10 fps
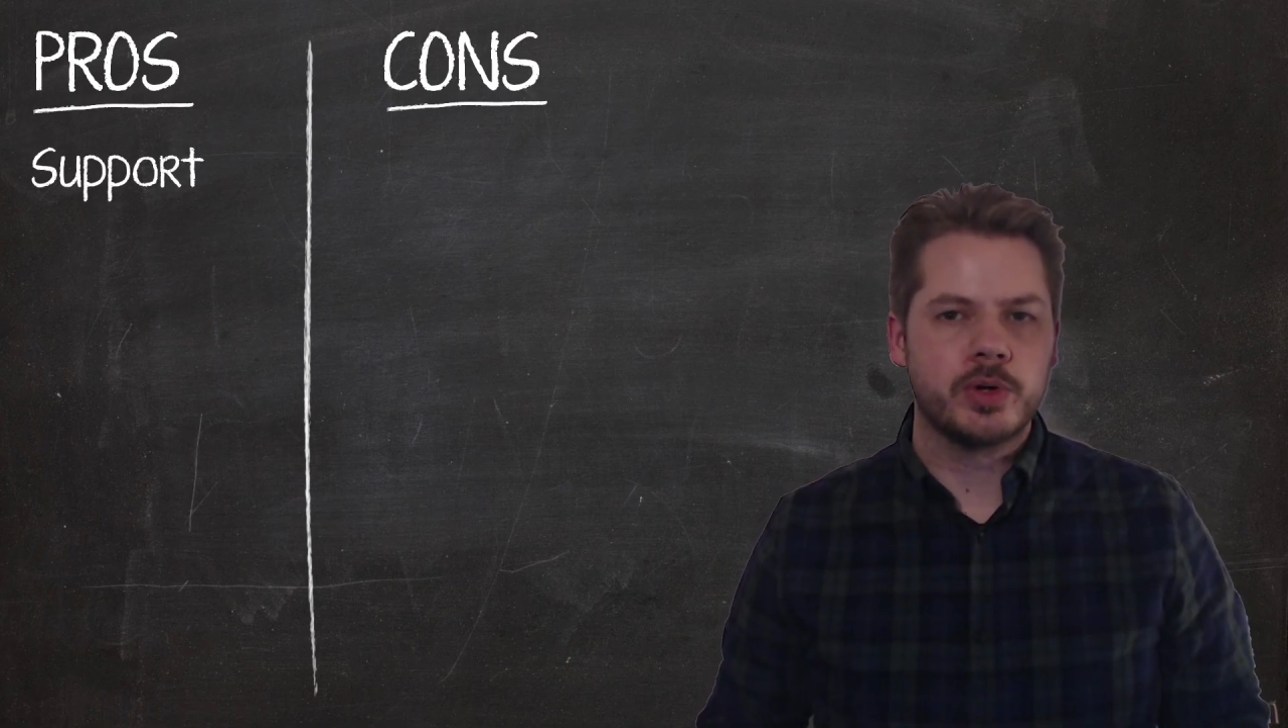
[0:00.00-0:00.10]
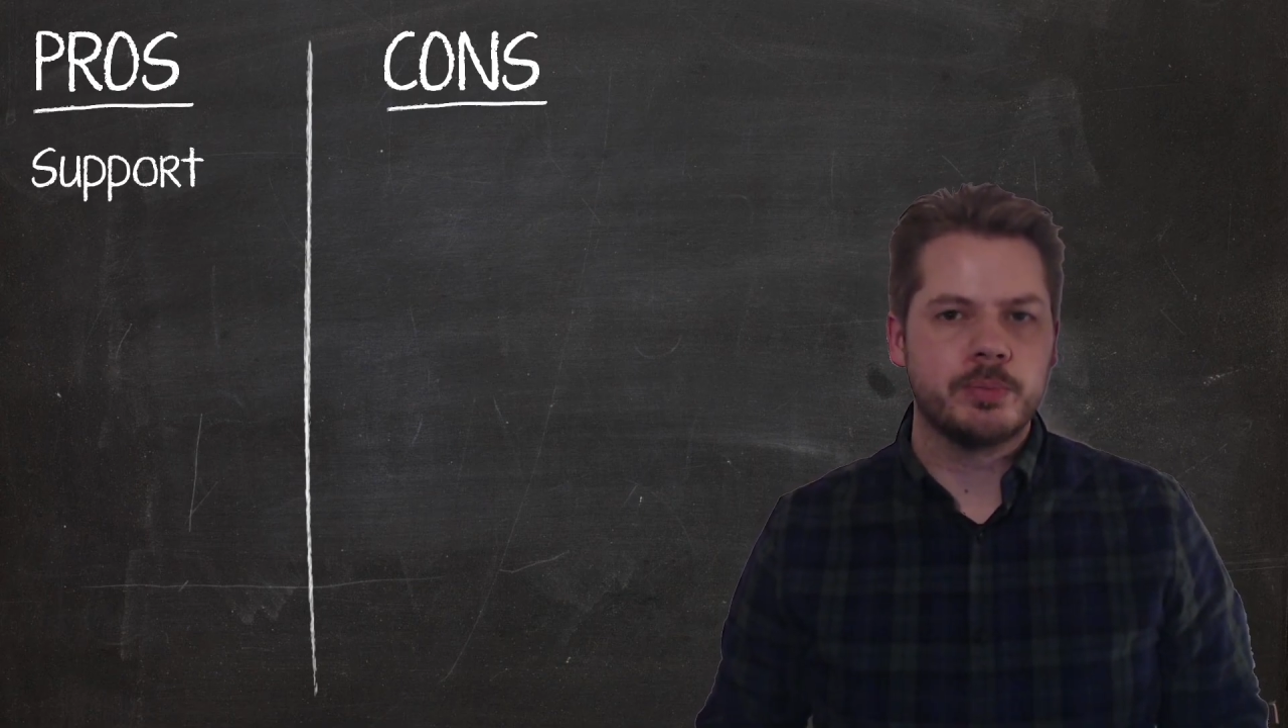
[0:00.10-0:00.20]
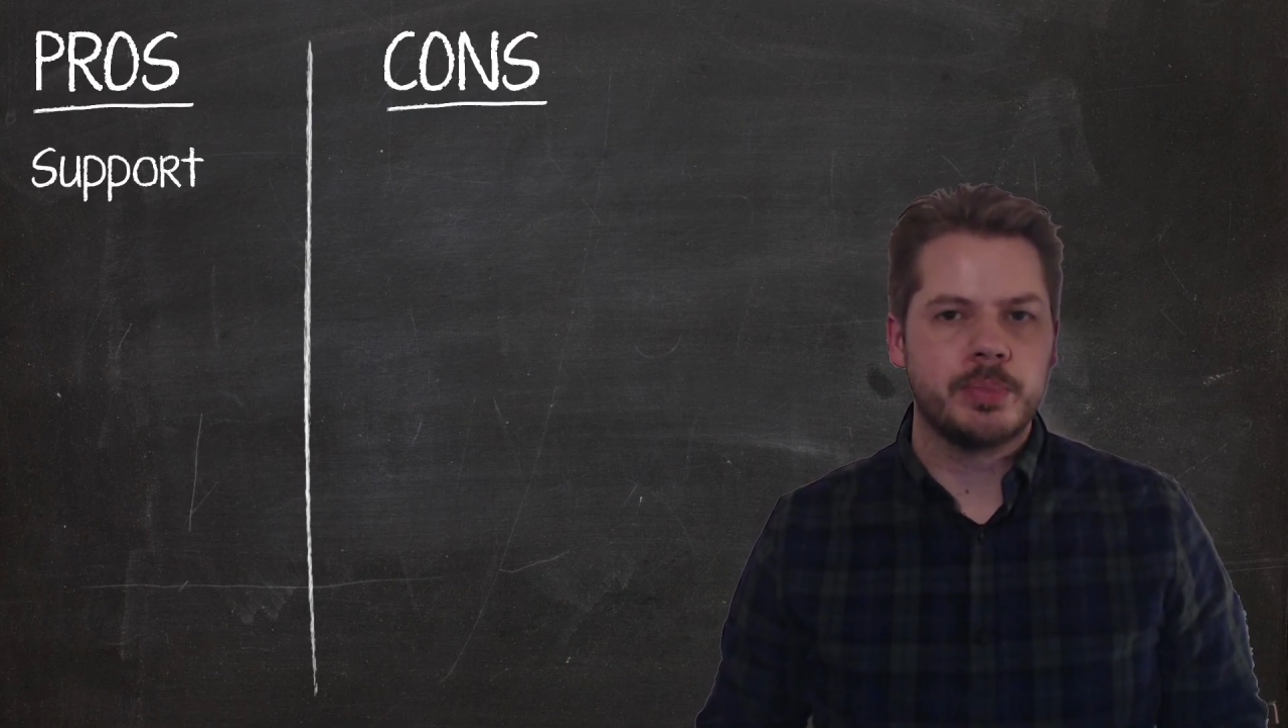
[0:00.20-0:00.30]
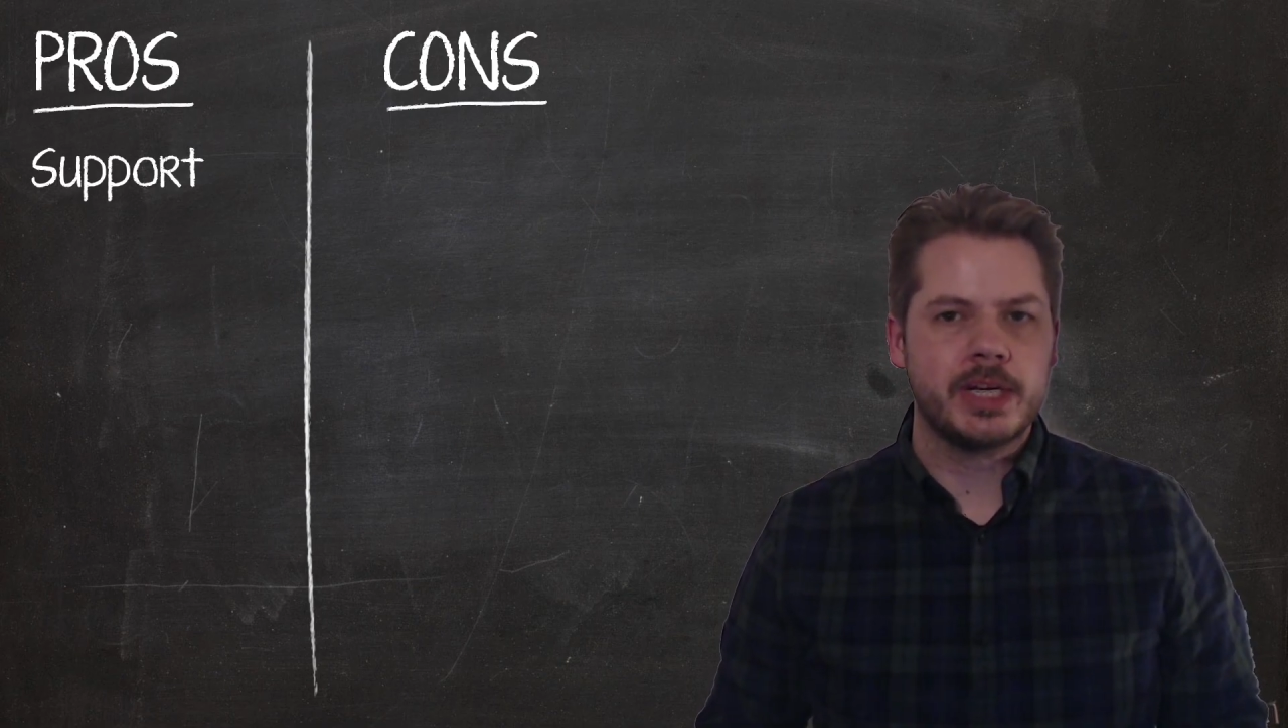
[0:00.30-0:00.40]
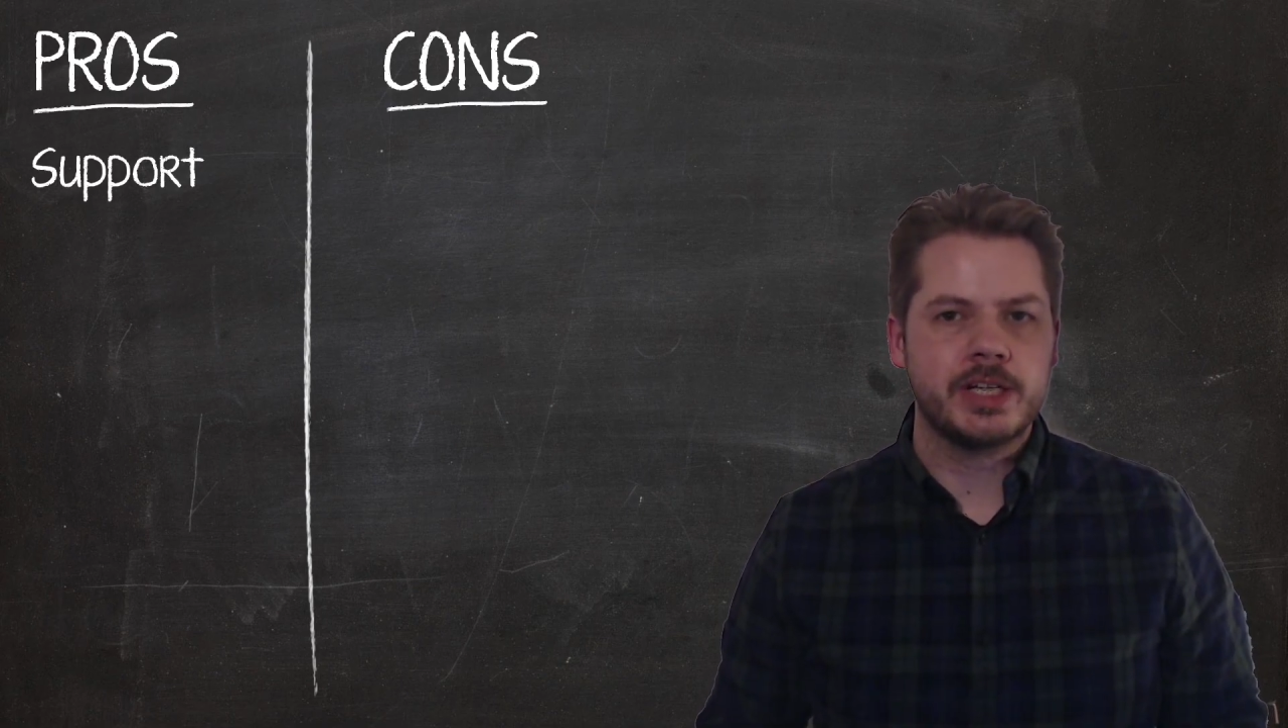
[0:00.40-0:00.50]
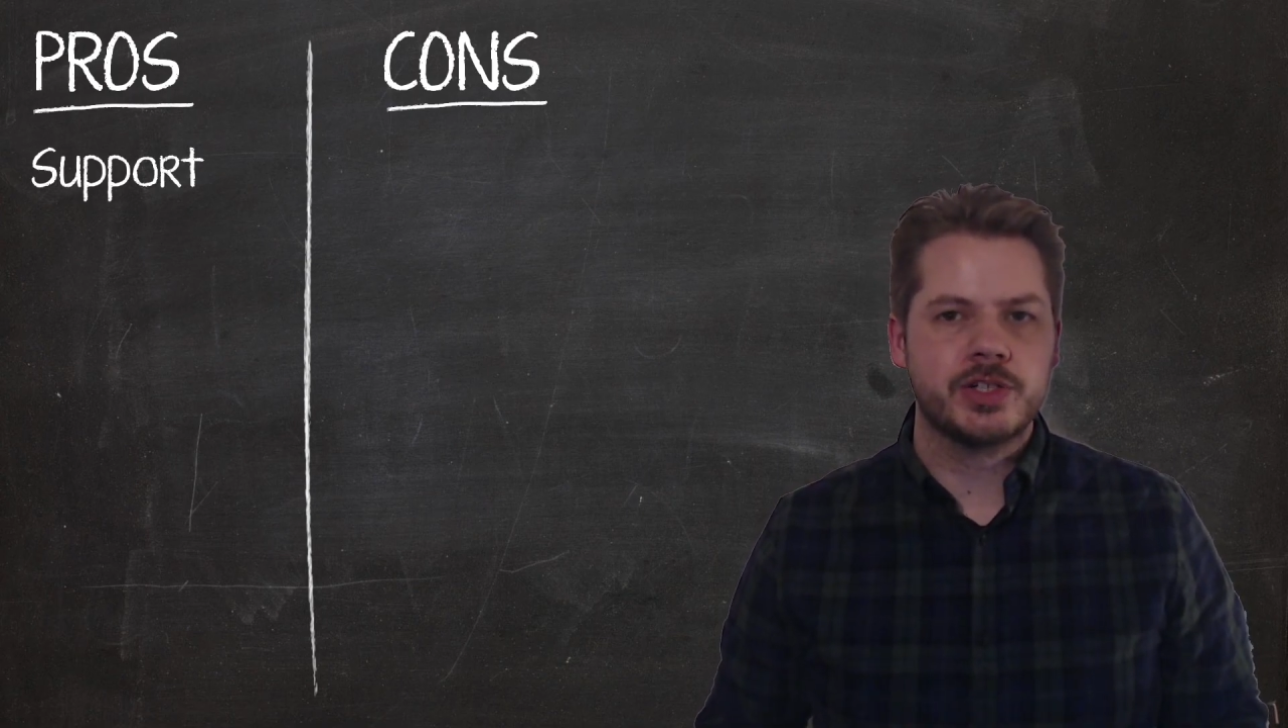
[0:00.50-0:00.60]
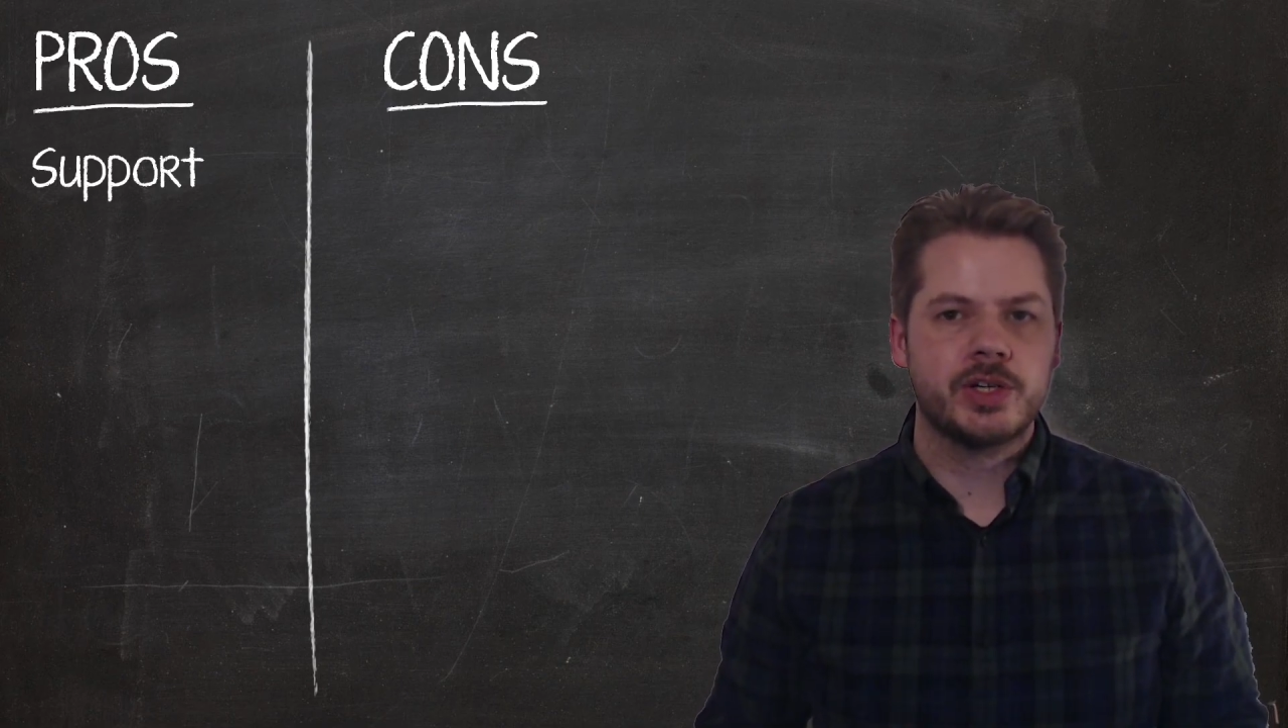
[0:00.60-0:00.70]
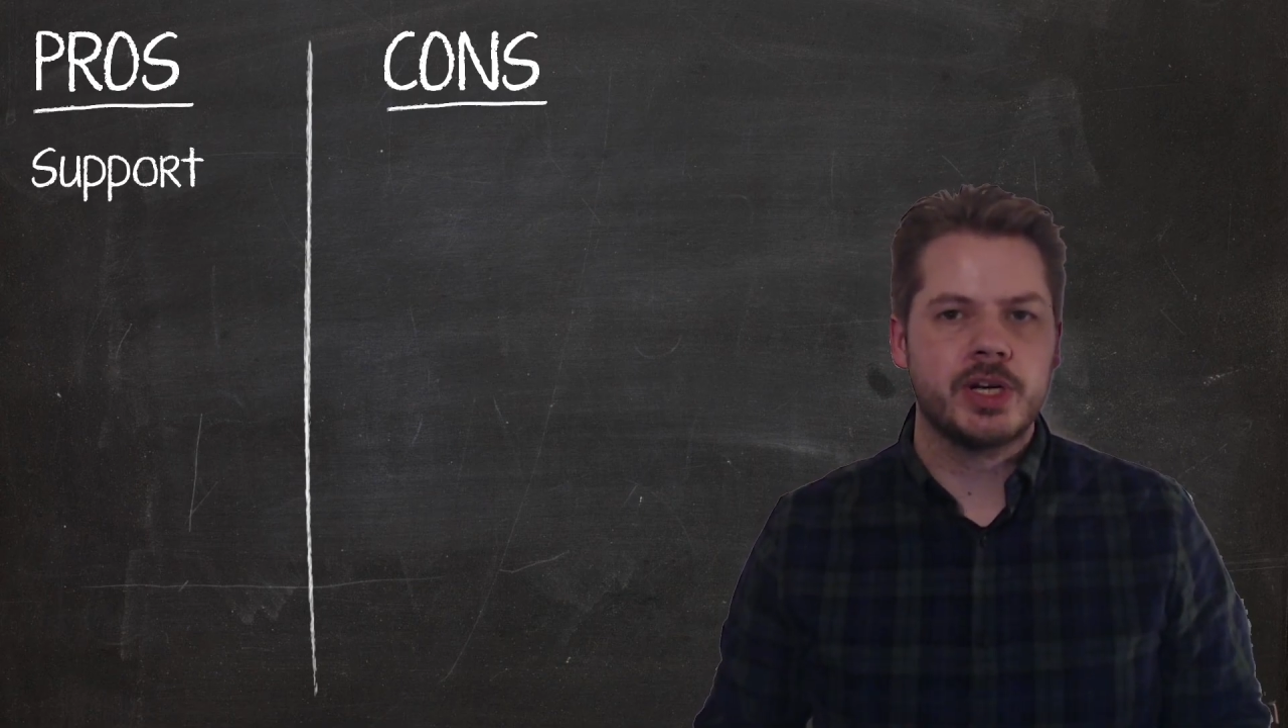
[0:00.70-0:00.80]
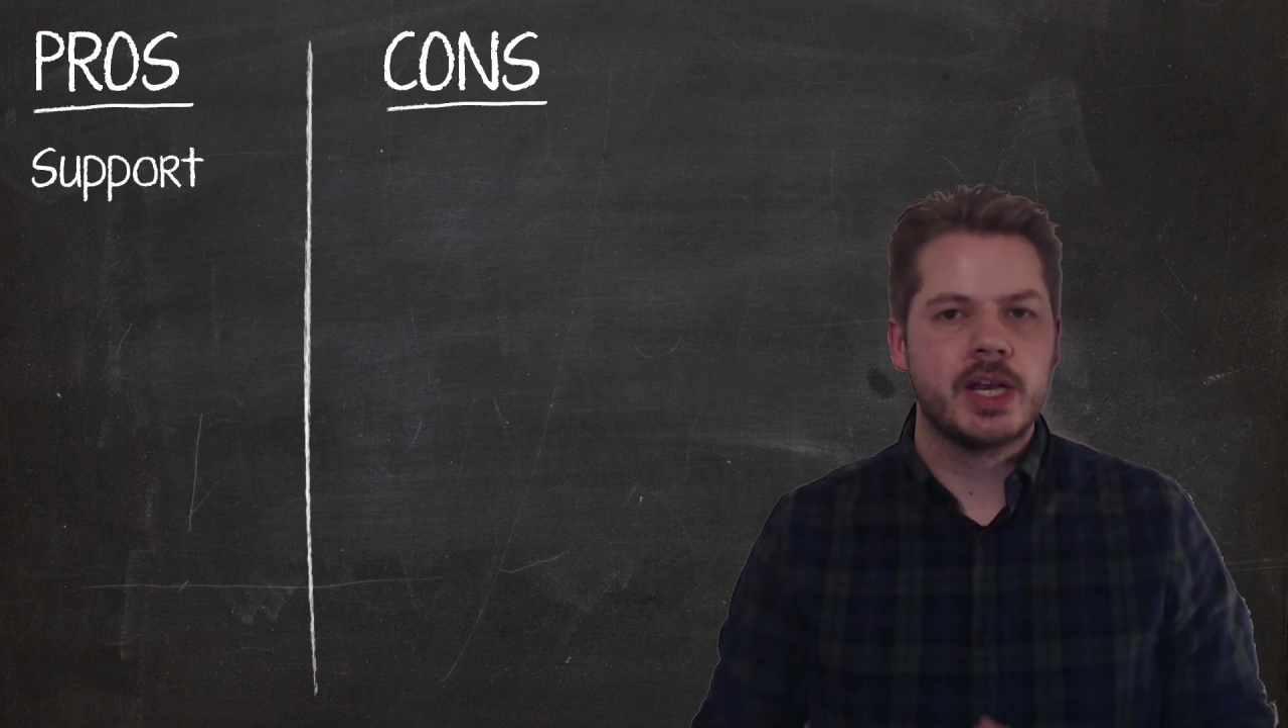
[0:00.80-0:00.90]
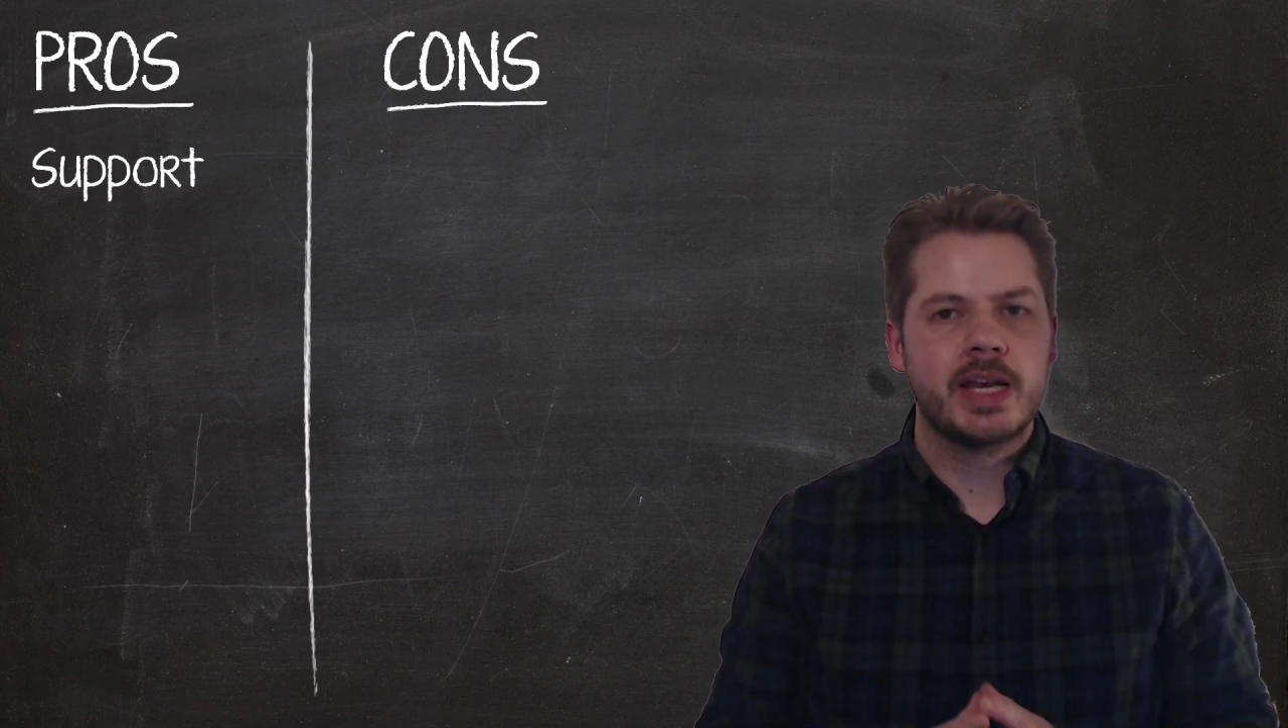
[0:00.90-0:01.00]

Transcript: completion,